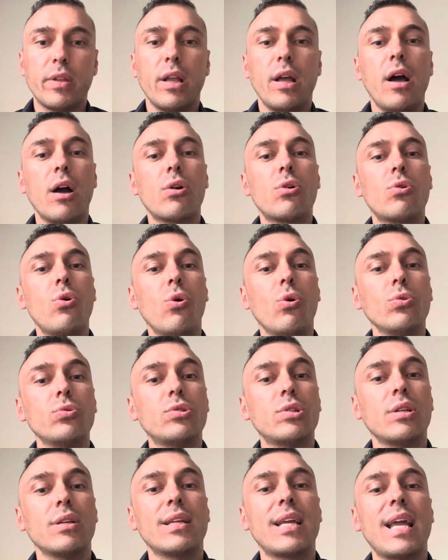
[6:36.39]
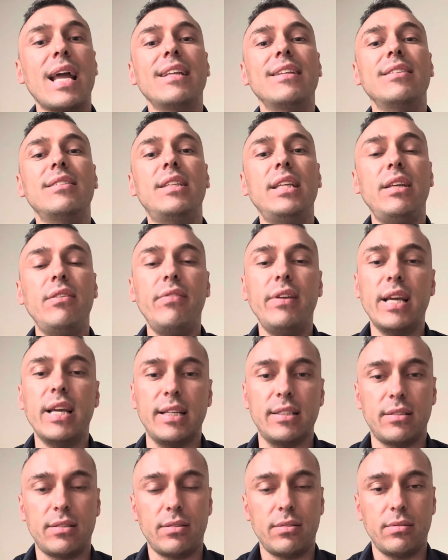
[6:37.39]
A court can
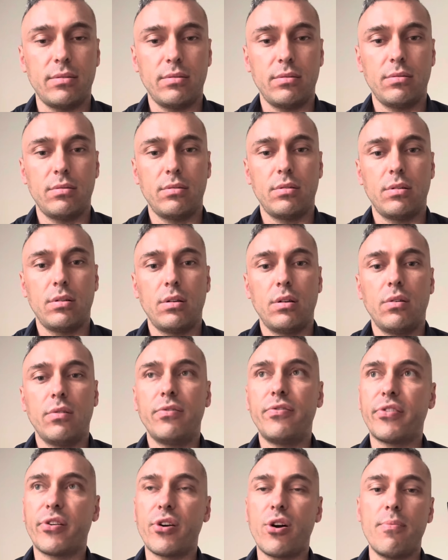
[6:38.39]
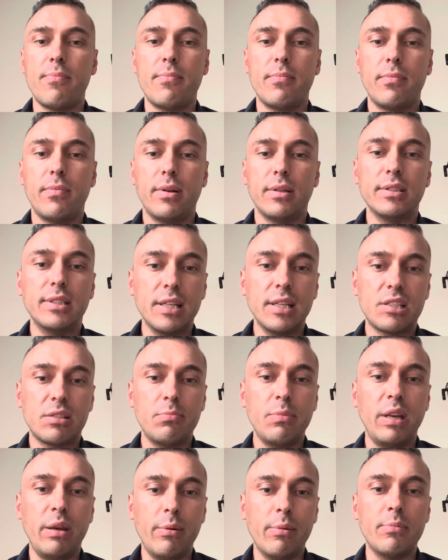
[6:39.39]
deviate from this
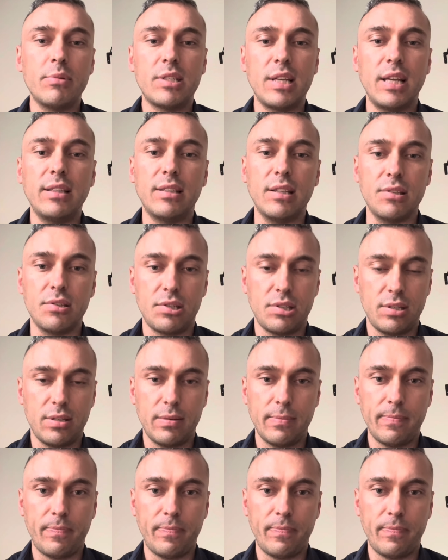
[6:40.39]
minimum sentence,